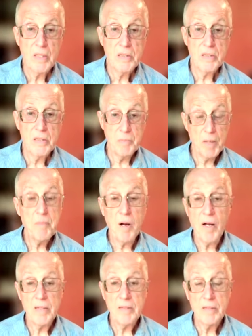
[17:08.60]
To my
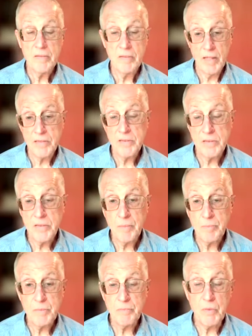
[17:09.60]
mind, that's
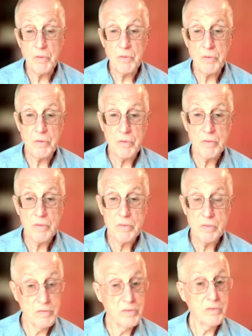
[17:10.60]
attempted murder.
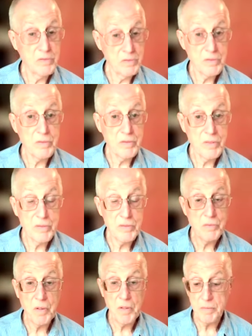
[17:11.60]
That's a serious
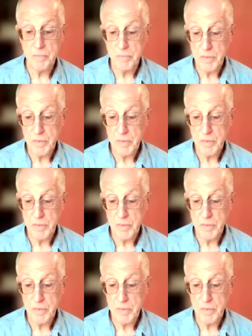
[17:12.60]
crime.